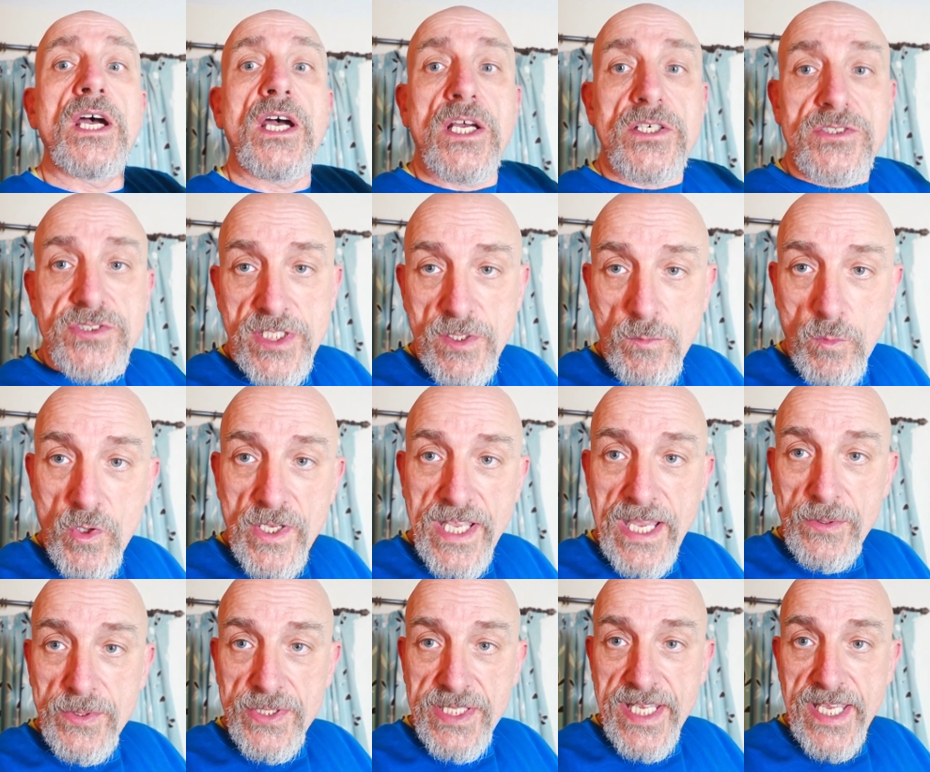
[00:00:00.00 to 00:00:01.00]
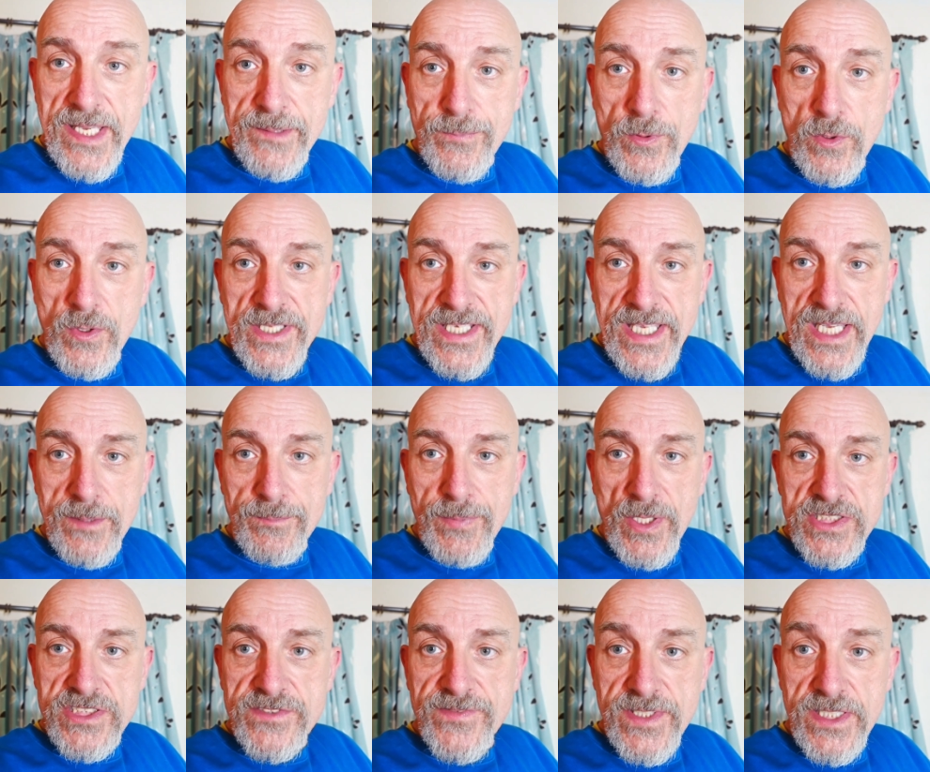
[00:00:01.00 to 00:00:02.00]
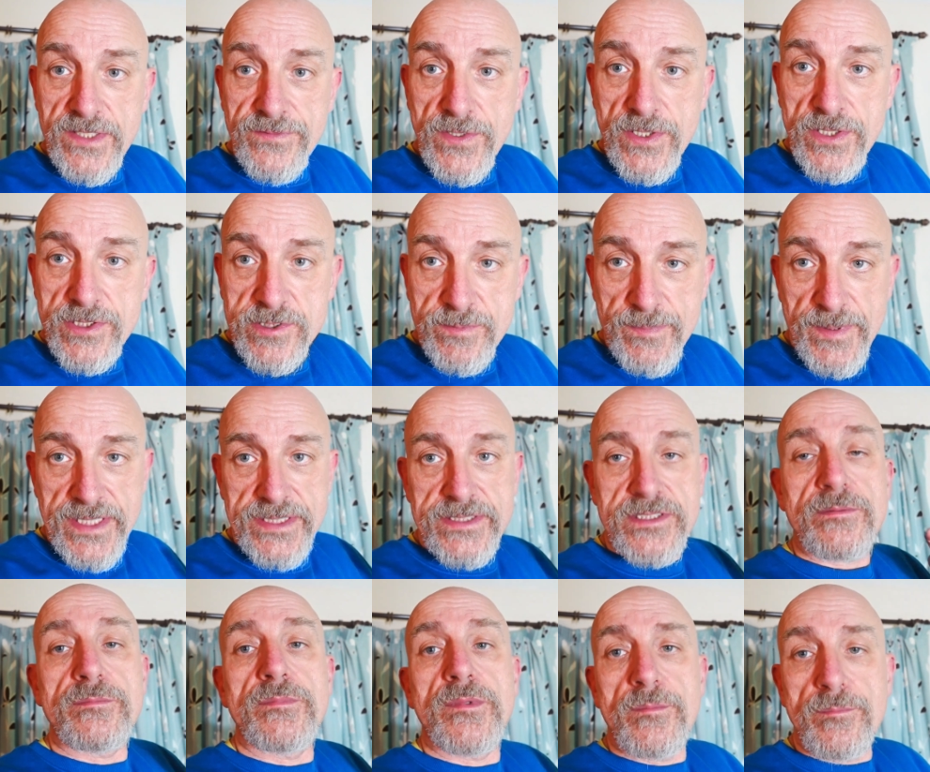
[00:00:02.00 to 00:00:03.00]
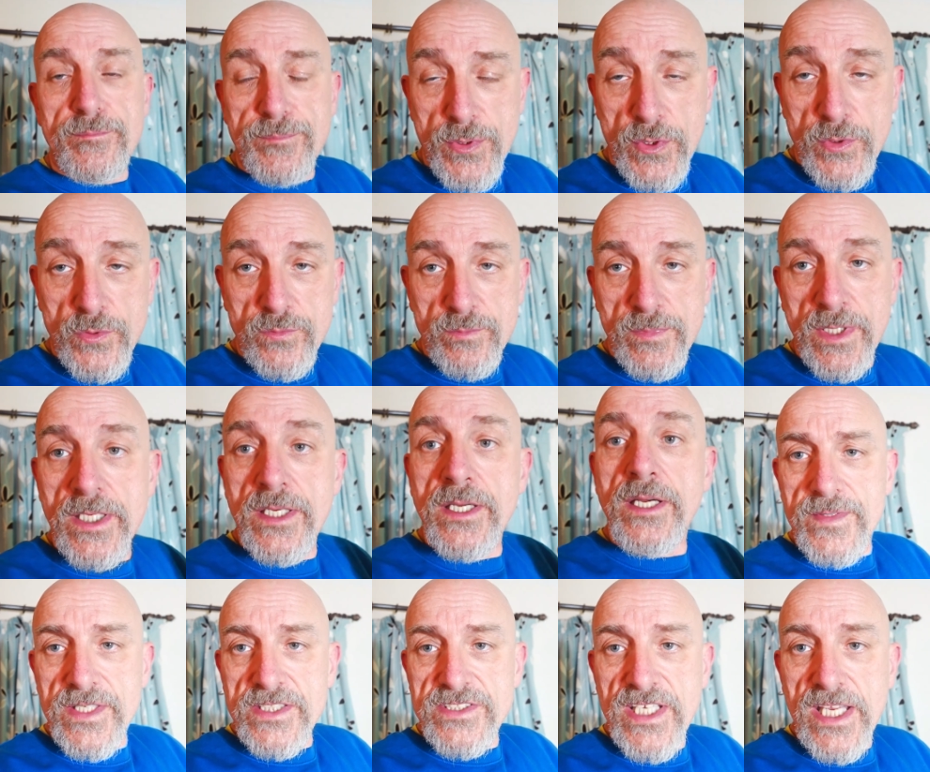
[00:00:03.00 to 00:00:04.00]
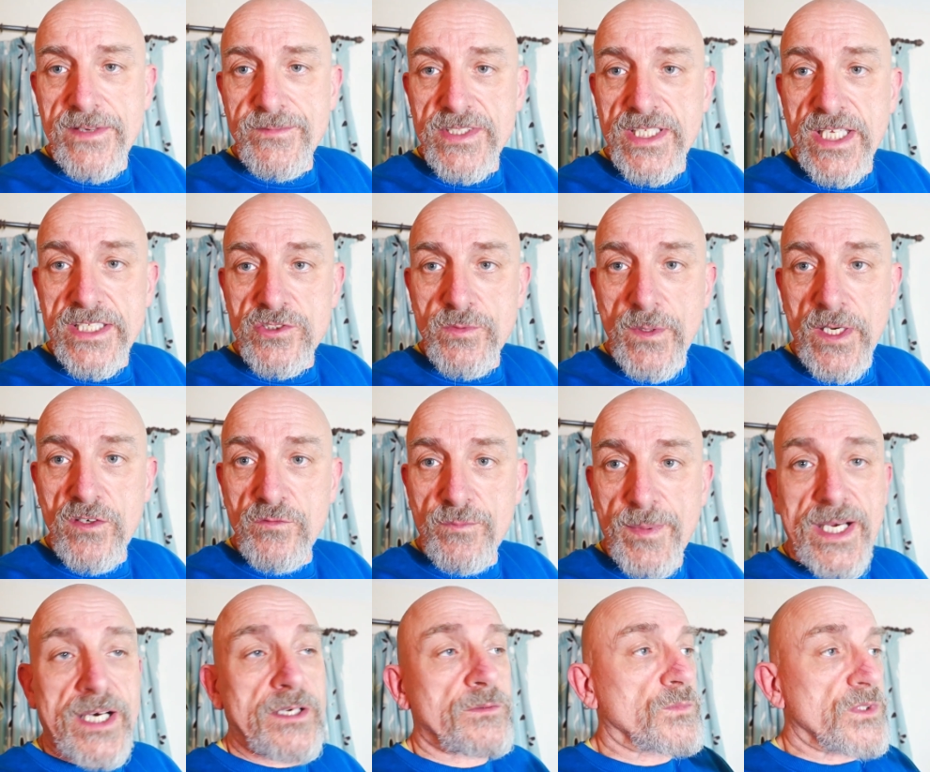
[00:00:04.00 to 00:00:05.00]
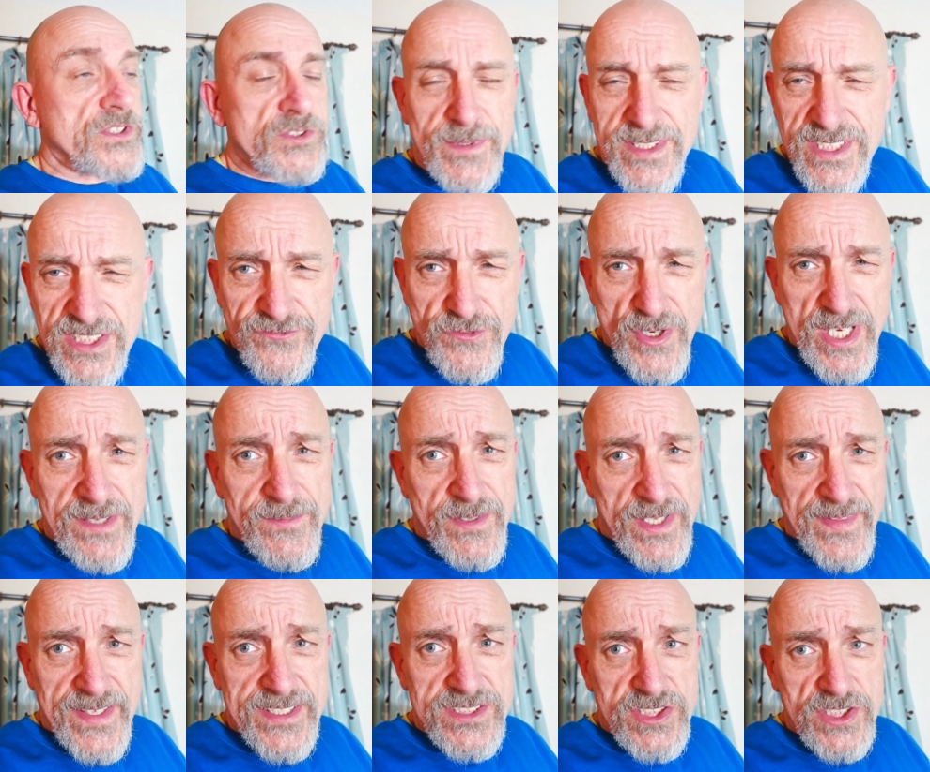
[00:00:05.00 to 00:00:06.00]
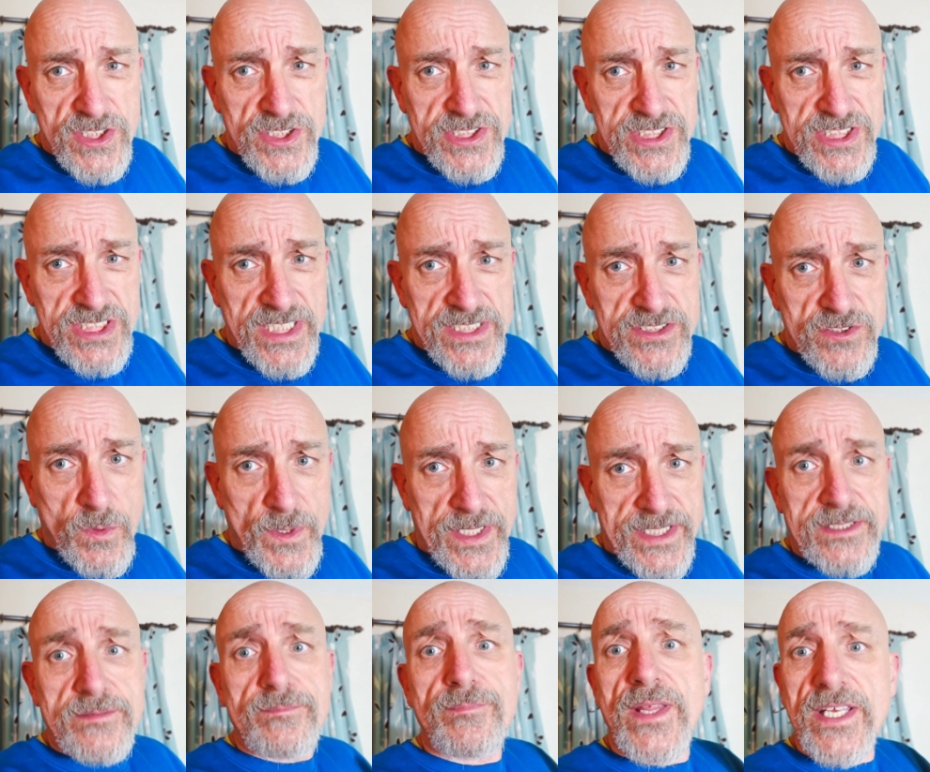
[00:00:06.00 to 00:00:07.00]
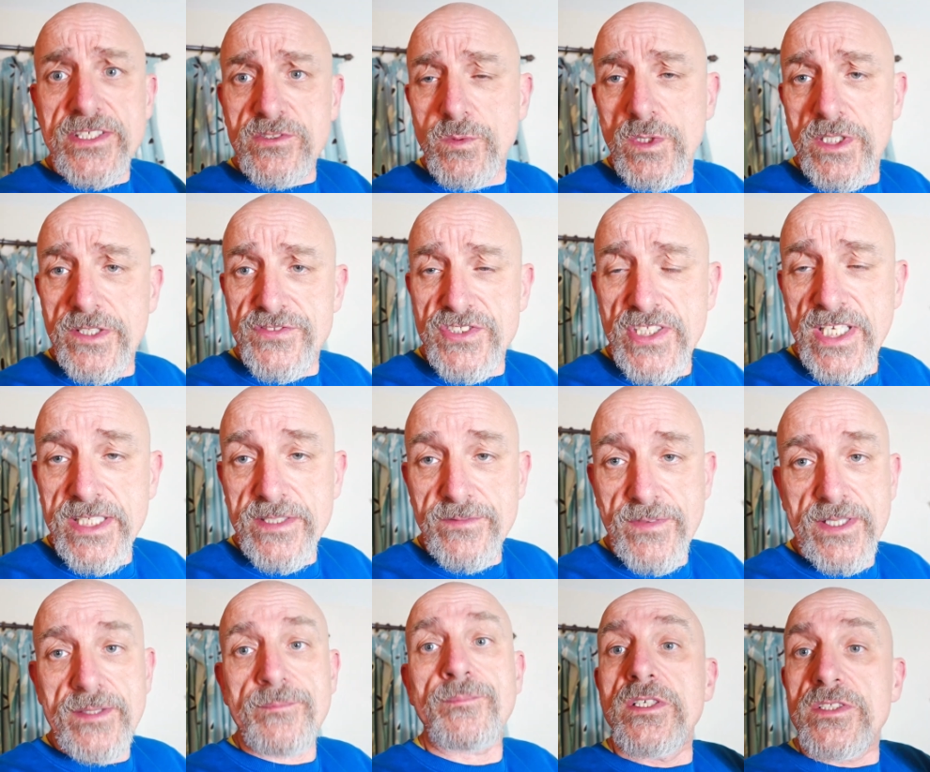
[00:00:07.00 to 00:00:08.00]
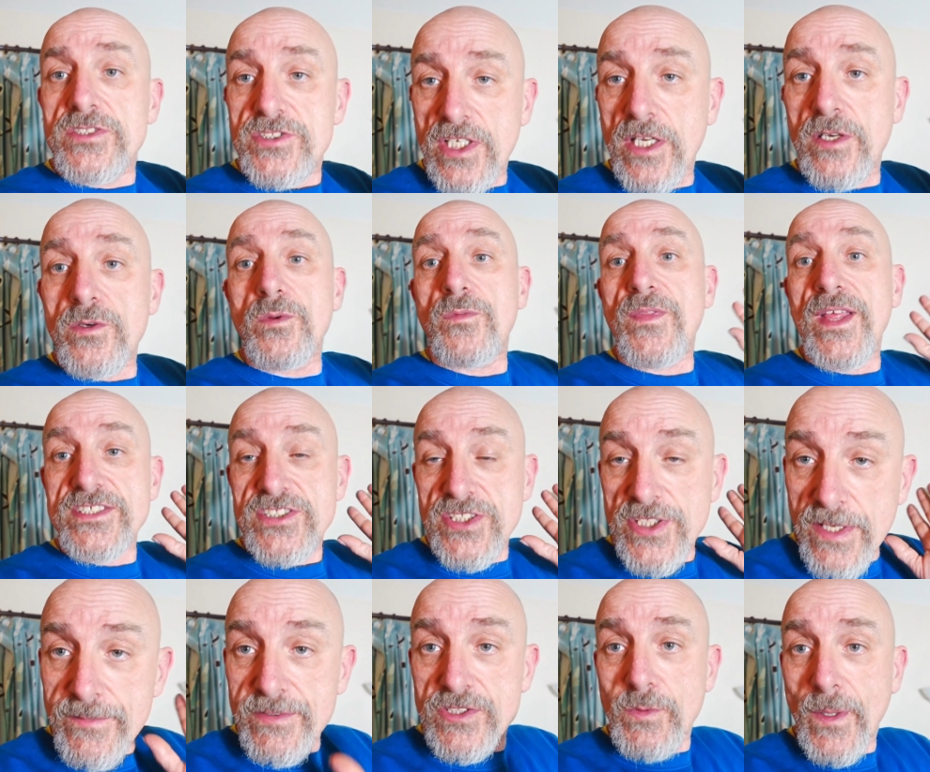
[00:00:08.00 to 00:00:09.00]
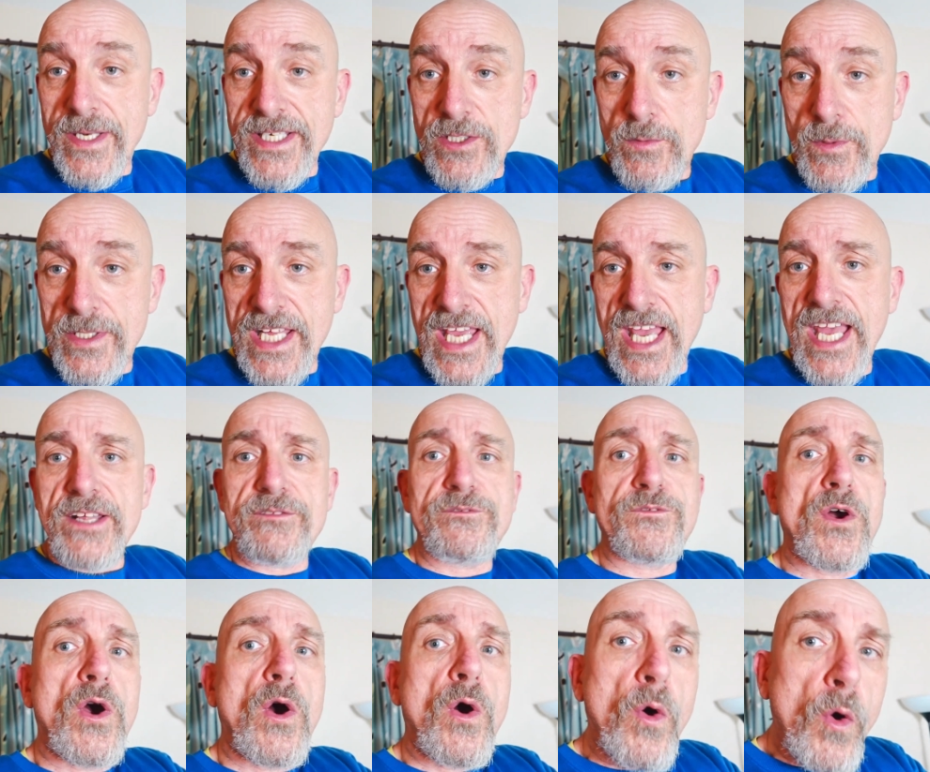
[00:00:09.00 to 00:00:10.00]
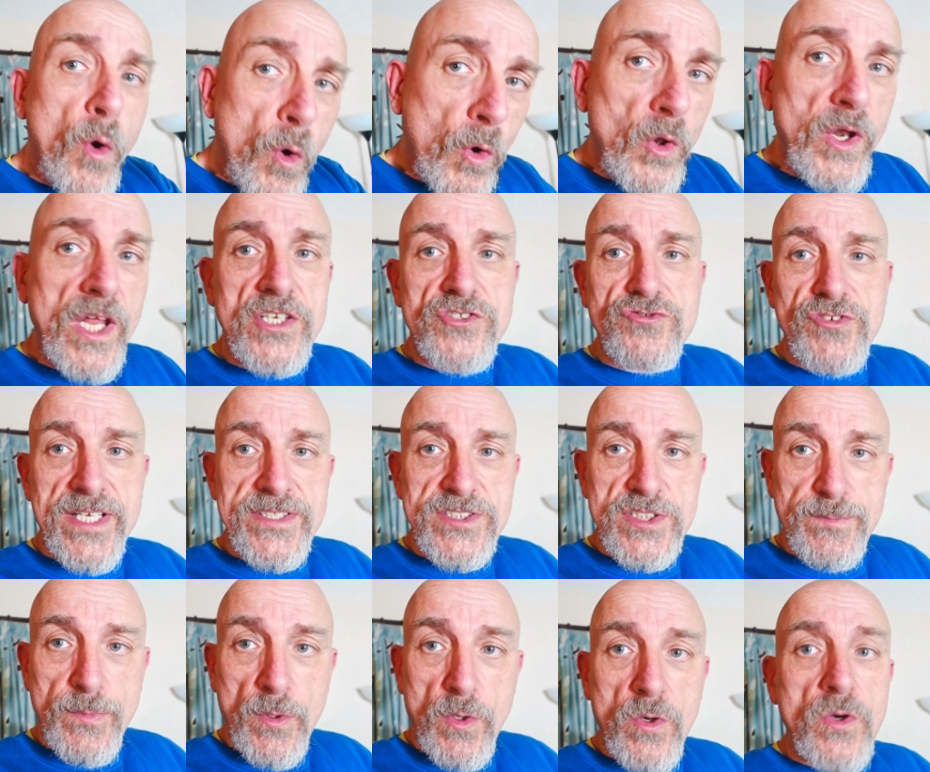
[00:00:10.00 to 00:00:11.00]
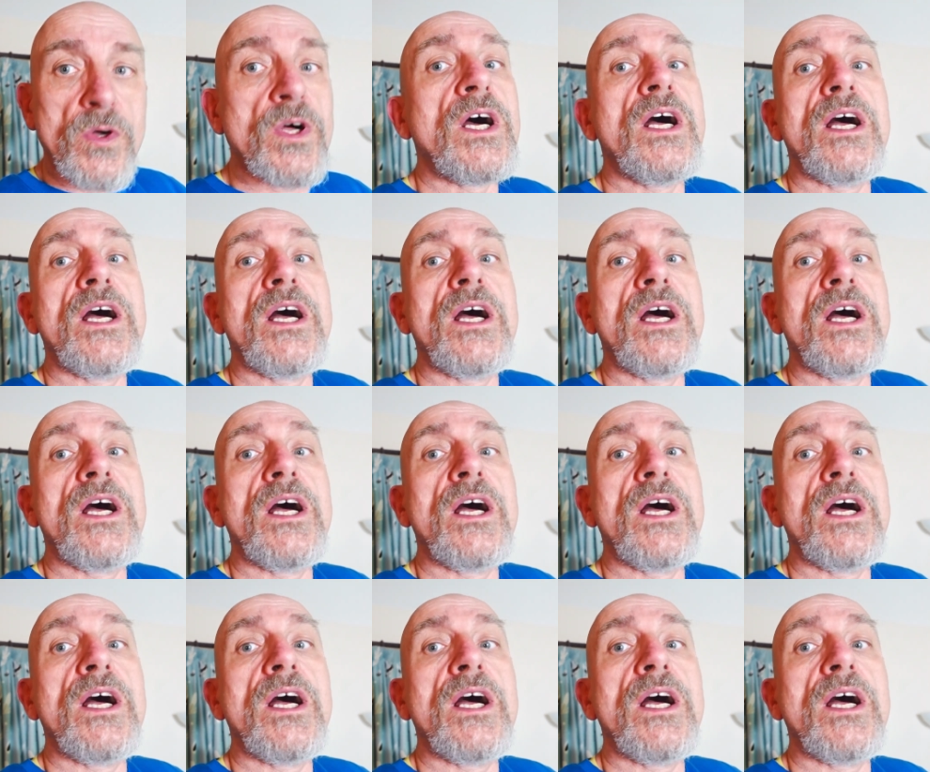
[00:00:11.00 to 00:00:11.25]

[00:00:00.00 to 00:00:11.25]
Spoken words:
so you walk out the airport and get a bus for your first bit. Boom, you're saving that £12, which when there's 3 of you, that's 36 quid. That's worth saving. So that's another 20 quid a head for all our transport.